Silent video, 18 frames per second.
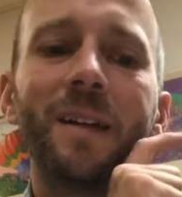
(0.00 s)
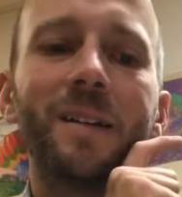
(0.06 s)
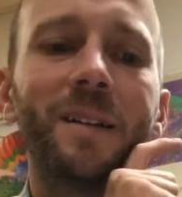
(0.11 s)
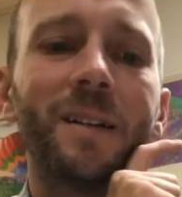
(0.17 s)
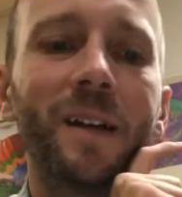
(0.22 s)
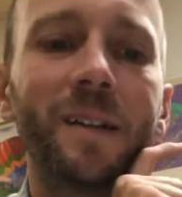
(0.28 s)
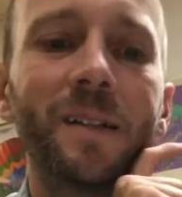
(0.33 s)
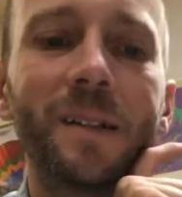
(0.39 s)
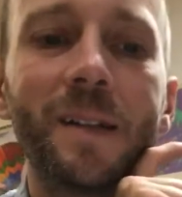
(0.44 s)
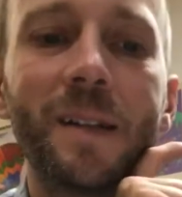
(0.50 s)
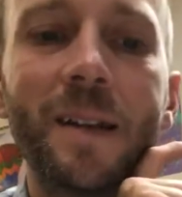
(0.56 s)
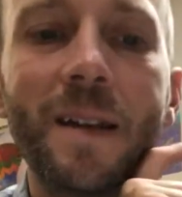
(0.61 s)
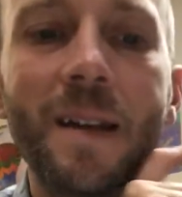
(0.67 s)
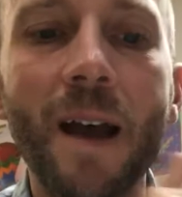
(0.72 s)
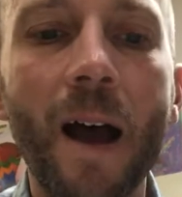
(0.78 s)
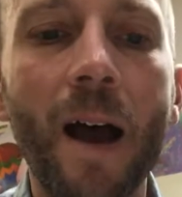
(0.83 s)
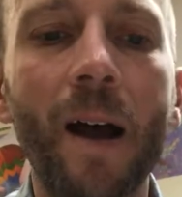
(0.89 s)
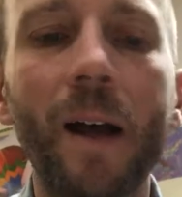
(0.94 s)
does
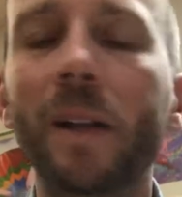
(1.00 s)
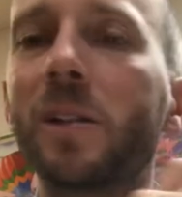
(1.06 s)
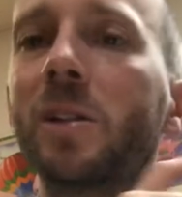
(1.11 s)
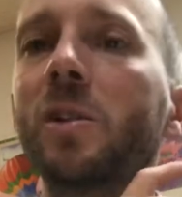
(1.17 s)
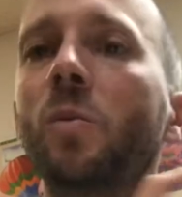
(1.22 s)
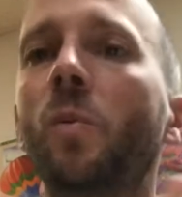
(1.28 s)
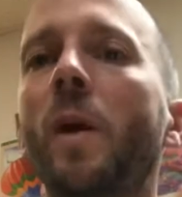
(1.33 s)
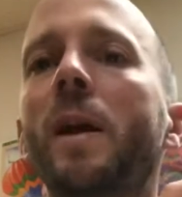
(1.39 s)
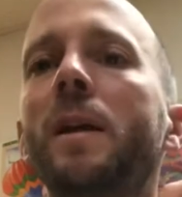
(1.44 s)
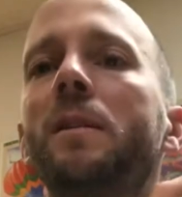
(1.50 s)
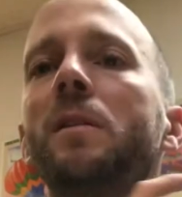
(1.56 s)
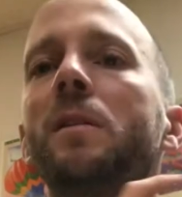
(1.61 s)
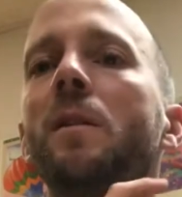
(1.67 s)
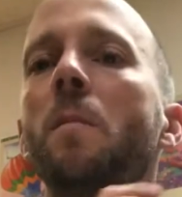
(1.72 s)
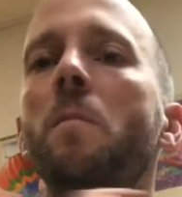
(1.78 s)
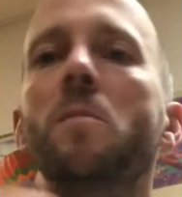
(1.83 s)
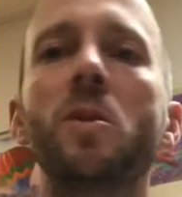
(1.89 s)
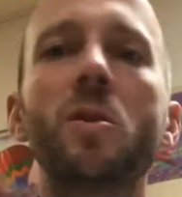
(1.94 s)
not sway to
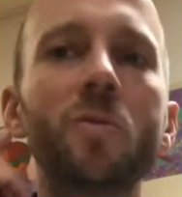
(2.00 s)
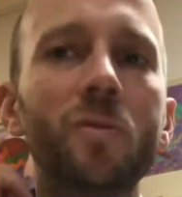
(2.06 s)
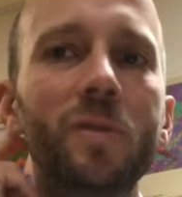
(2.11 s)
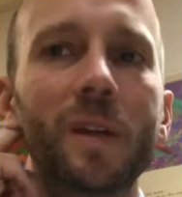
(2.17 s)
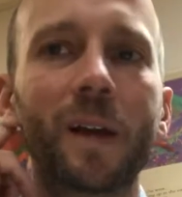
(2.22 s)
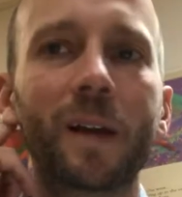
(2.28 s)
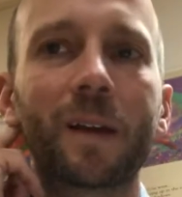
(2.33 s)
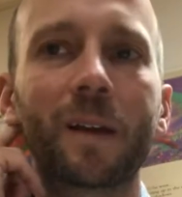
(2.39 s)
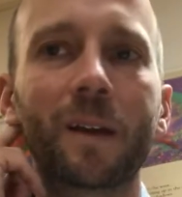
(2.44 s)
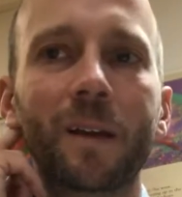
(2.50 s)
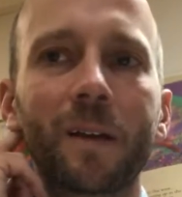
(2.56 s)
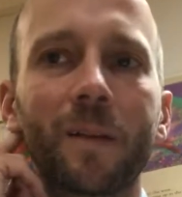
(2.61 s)
the music.